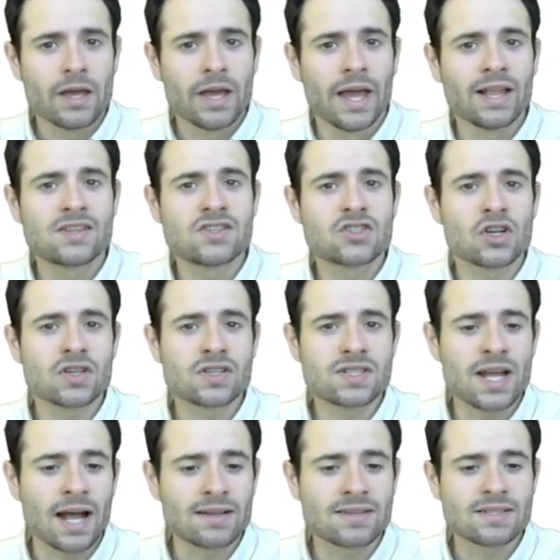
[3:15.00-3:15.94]
It's just
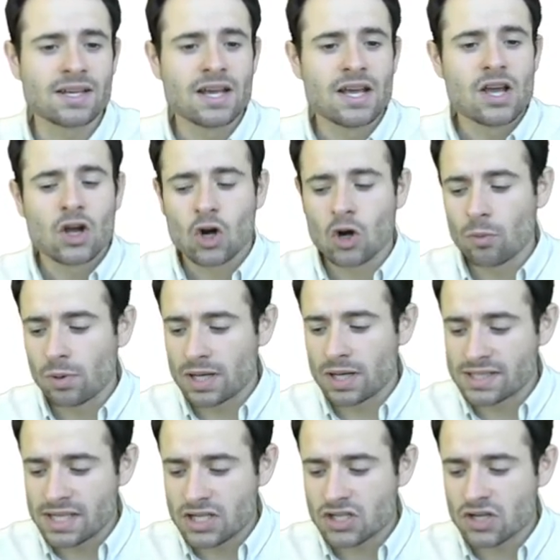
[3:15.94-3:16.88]
that
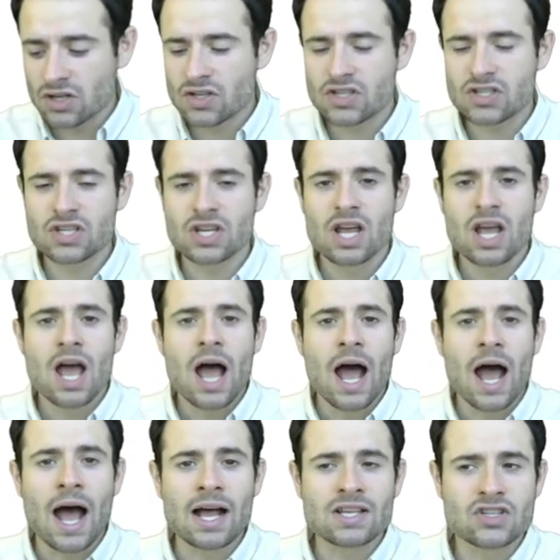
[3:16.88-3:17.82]
globalizations
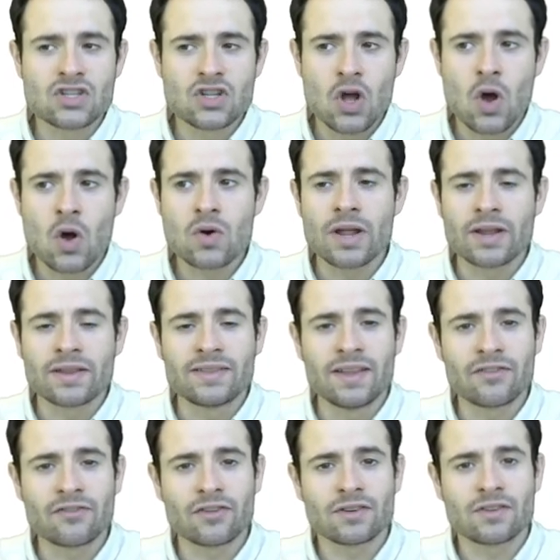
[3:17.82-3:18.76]
has known
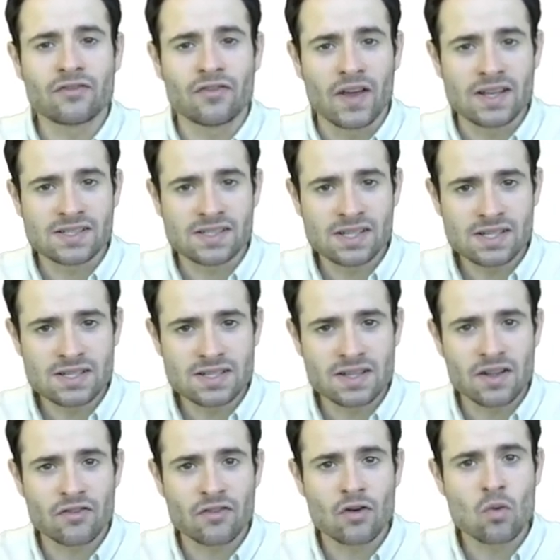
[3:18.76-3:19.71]
different phases,
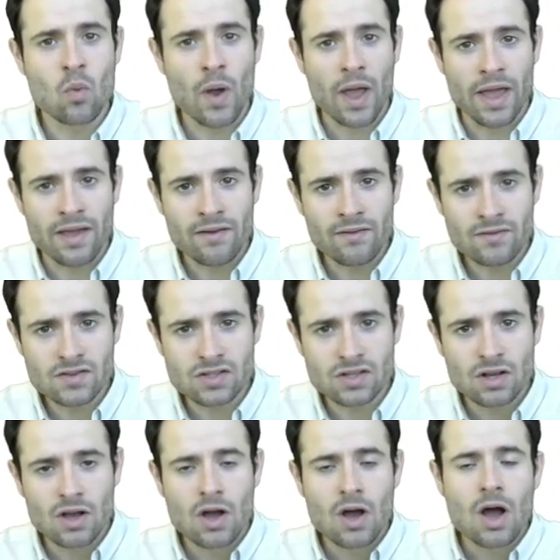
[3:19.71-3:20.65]
different
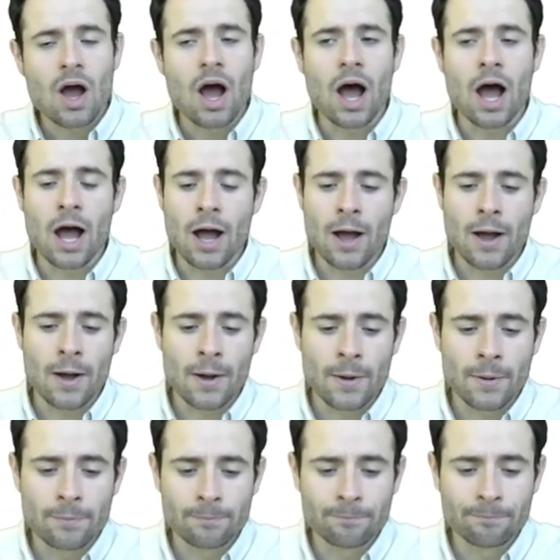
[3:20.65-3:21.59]
waves,
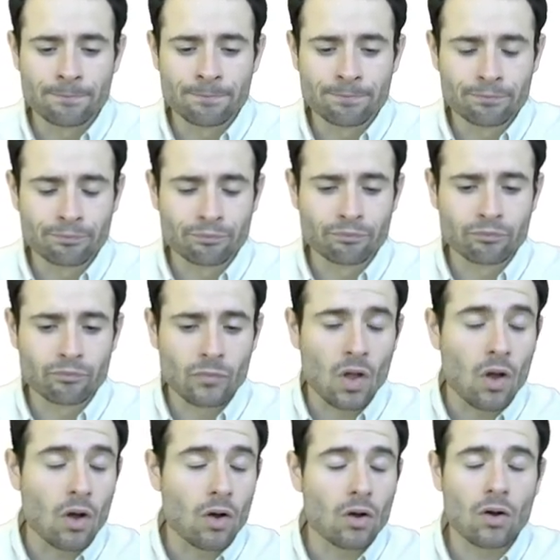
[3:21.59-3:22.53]

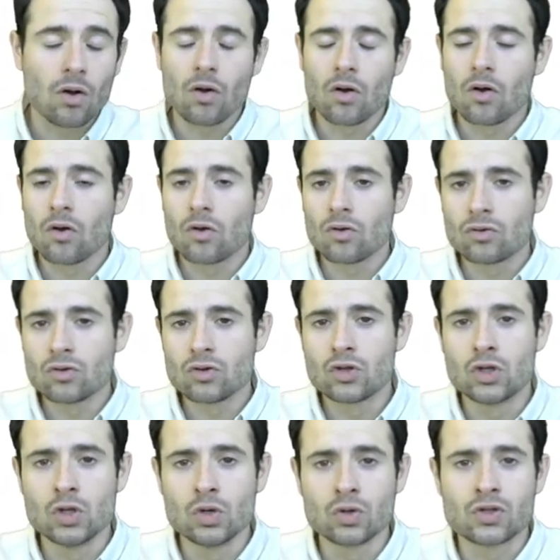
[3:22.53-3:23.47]
um,
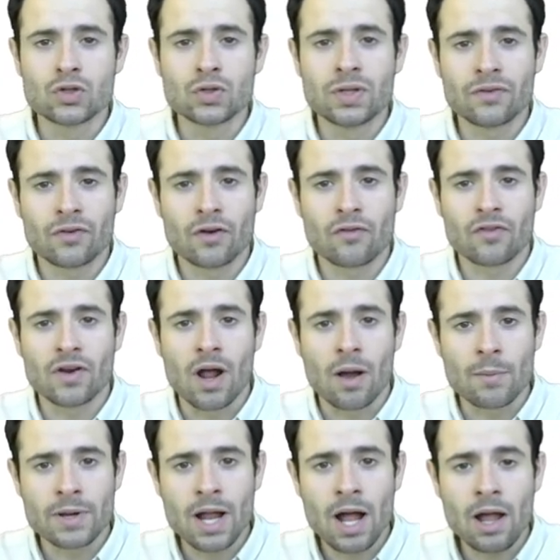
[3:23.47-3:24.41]
due to different
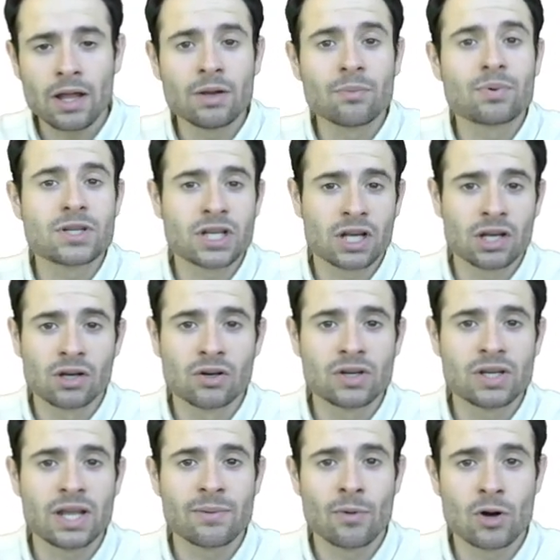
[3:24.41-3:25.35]
phenomena, in particular
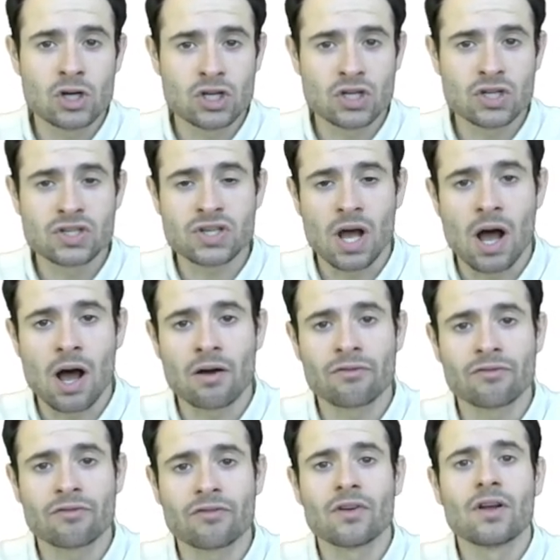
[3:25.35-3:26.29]
the emergence
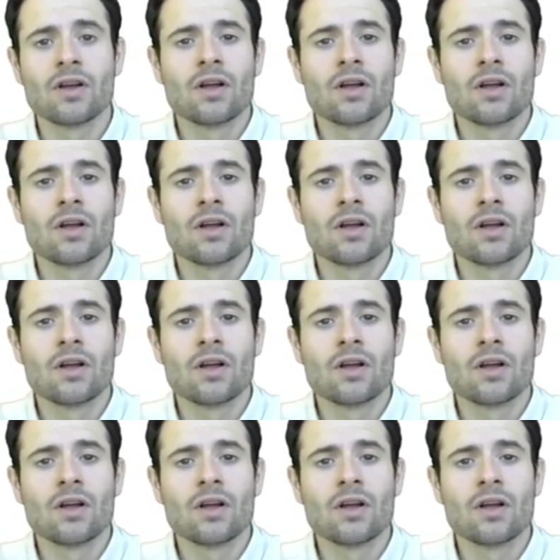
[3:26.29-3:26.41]
of